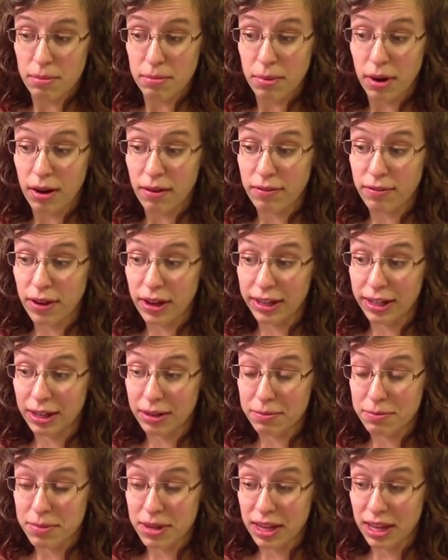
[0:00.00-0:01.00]
Parvana
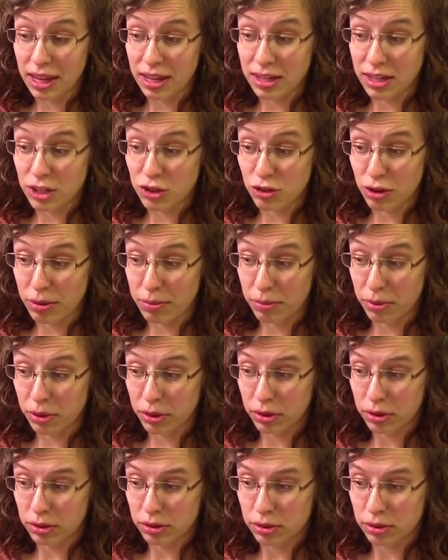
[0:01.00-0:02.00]
began to tremble.
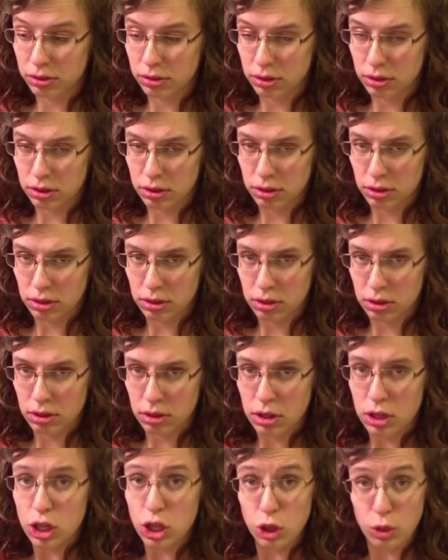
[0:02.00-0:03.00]

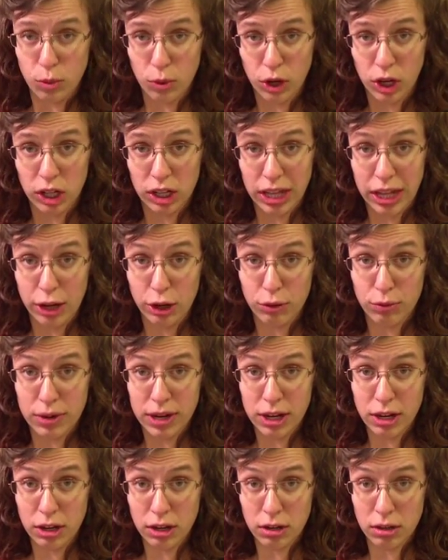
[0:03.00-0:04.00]
"You are a letter
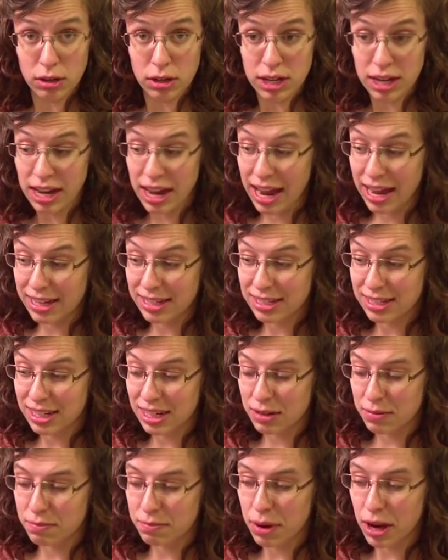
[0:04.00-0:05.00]
reader?" he asked
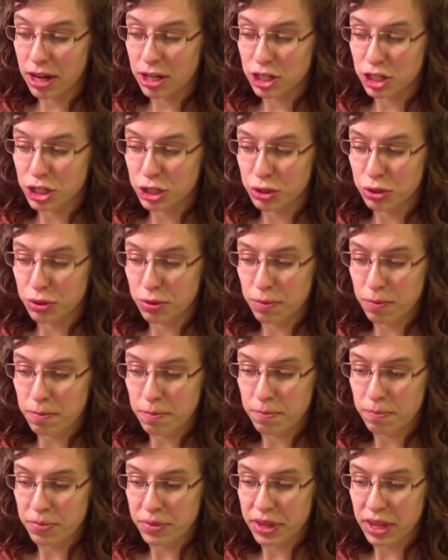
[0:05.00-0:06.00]
in Pashto.
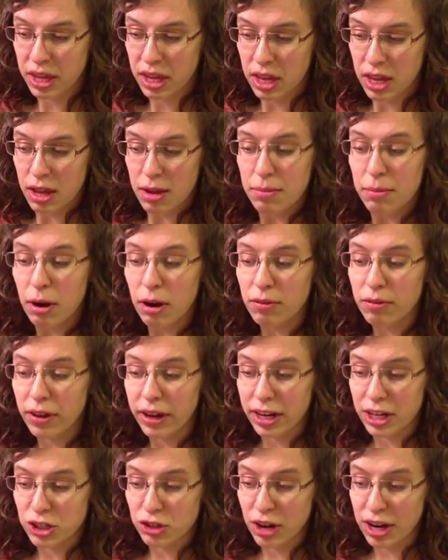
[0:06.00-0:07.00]

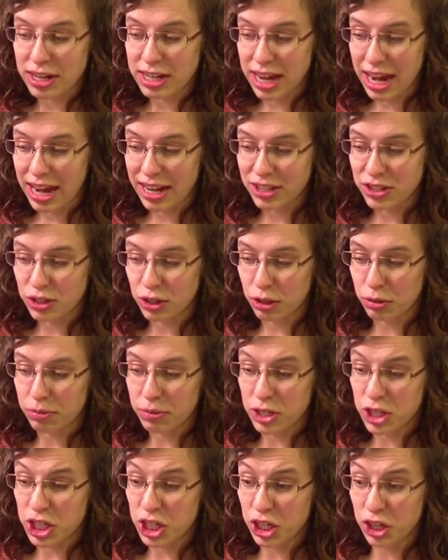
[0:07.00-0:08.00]
Parvana tried to answer,
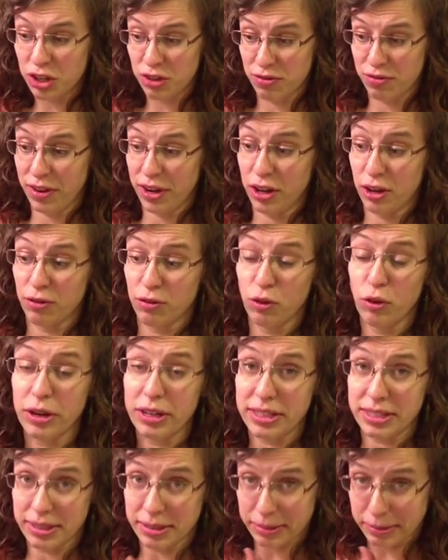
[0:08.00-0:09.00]
but she couldn't find her
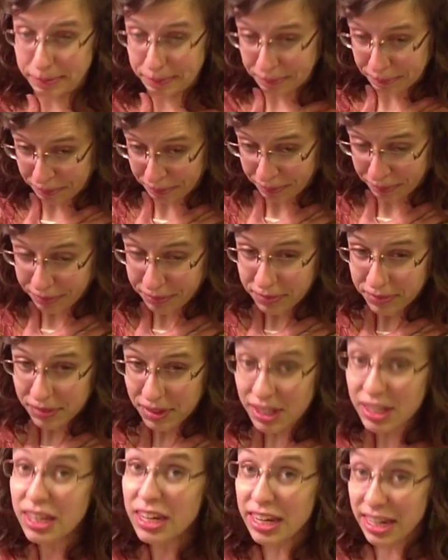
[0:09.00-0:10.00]
voice.
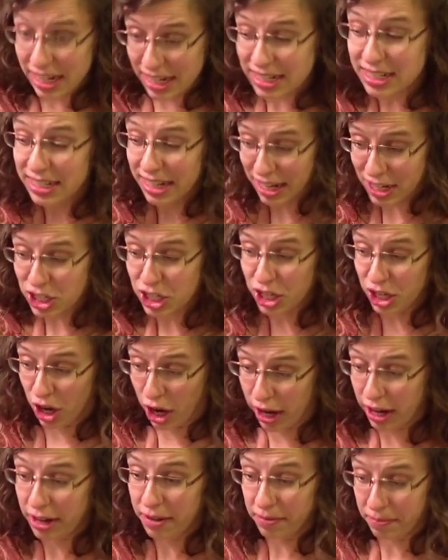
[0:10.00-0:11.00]
Instead, she
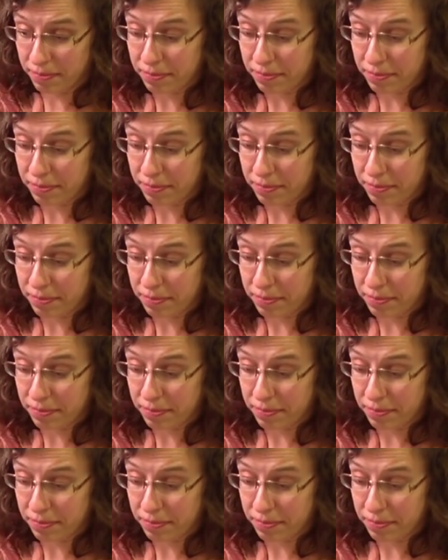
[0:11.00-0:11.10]
nodded.